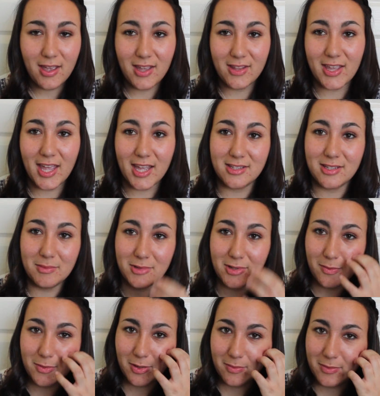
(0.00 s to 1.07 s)
and they had some
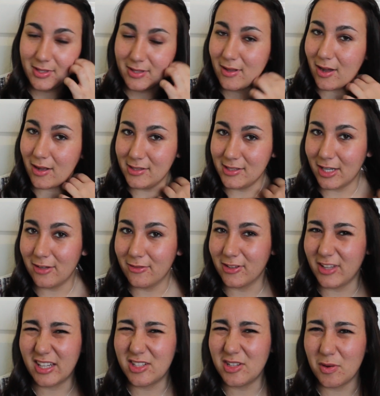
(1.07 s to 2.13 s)
Zoom Zooms on sale
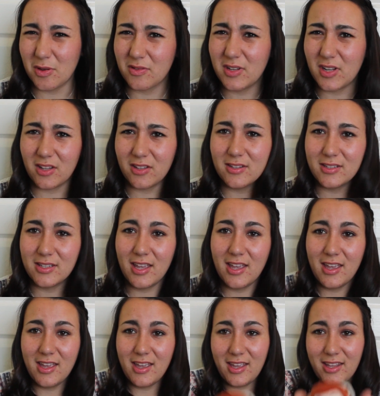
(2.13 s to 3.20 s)
for like $2 or $3,
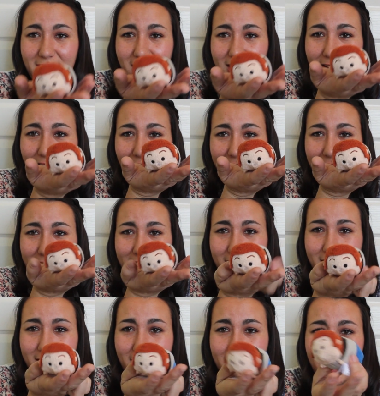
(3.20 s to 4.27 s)
and they had Hans,
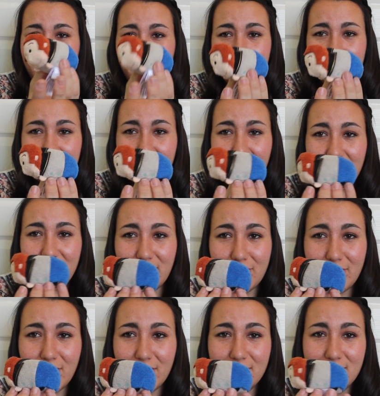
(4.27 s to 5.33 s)
and I
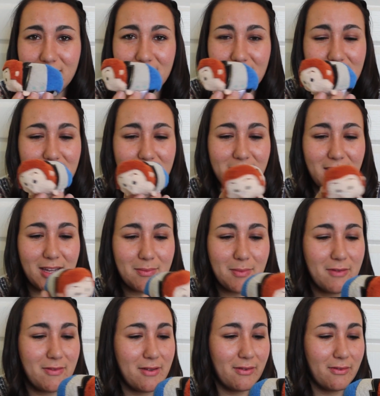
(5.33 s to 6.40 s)
love Hans. He's like
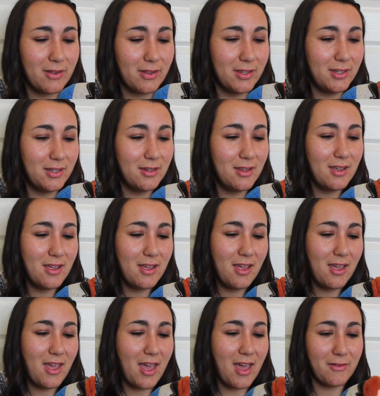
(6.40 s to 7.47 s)
my favorite villain
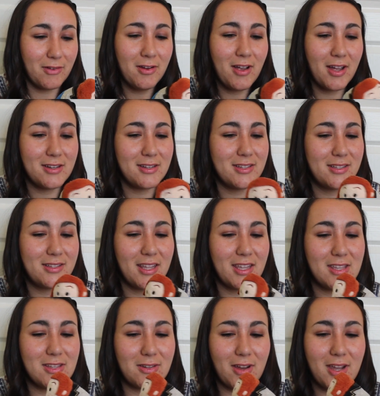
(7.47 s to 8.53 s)
ever. I just think
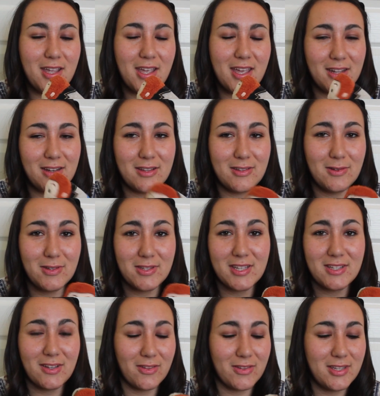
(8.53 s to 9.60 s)
he's great, and as soon as I
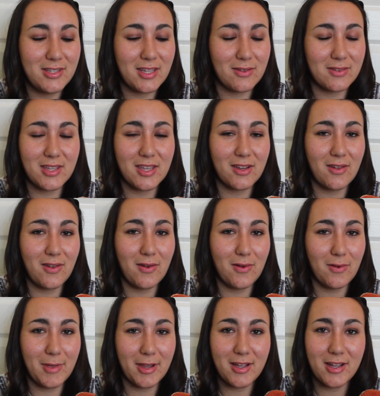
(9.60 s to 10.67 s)
saw this I was like,
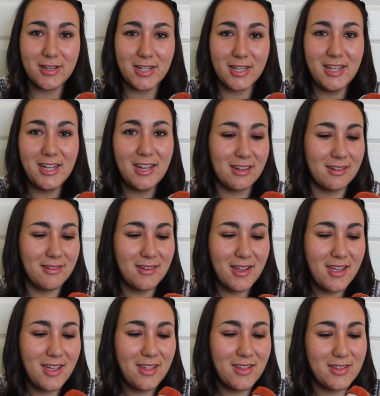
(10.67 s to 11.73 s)
oh my gosh, I need it.
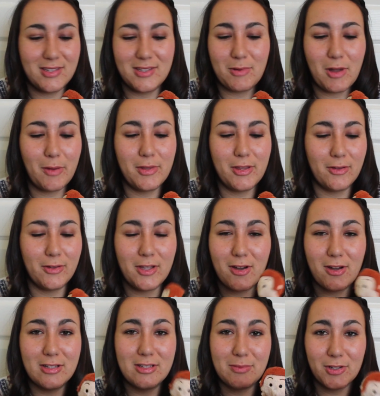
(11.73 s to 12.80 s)
This is probably the only
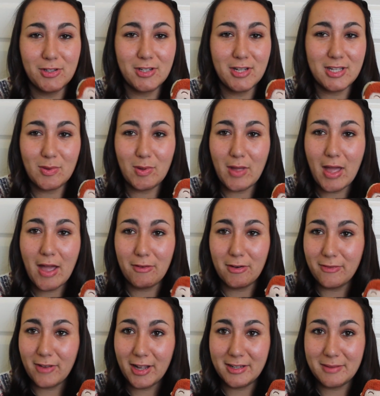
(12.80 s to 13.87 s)
Hans merchandise I'll
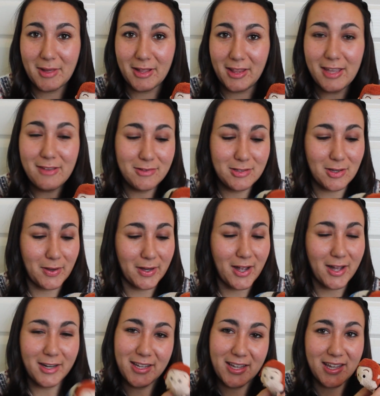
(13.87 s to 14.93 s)
ever find in my life, so I
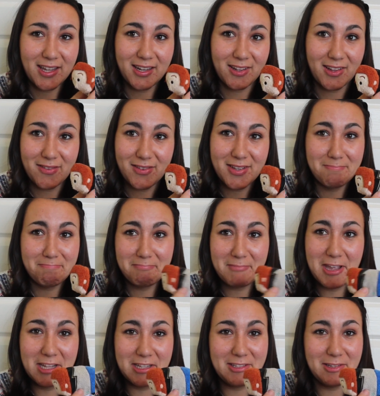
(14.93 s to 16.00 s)
got it and I love it.
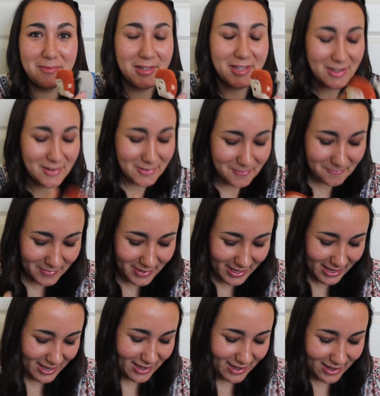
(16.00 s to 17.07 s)
It's super cute.
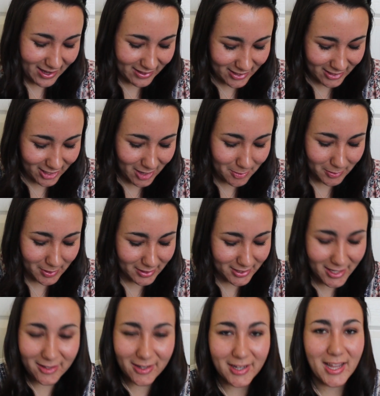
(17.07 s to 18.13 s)
And then a couple weeks
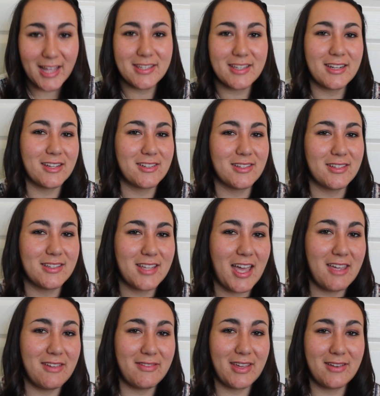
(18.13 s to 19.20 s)
later at Cast Connections
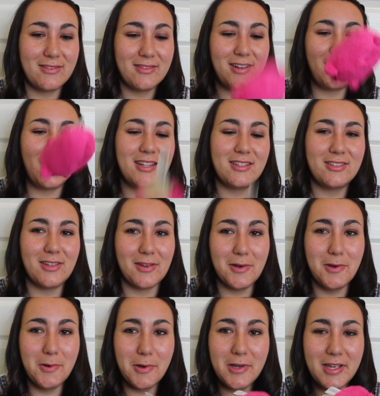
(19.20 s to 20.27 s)
I found
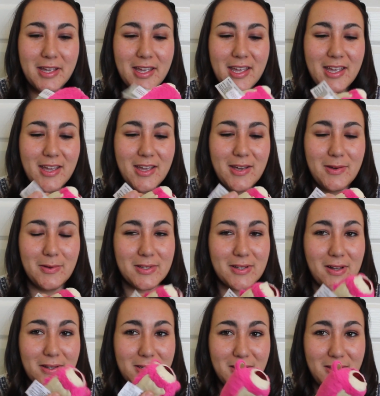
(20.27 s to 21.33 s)
Lotso, who was
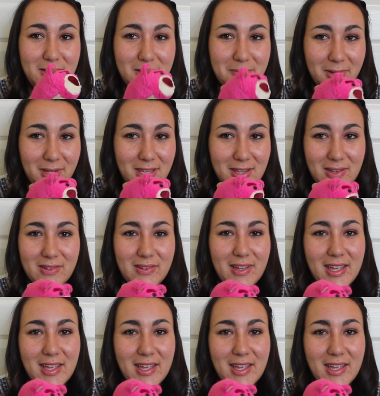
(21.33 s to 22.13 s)
also super cute,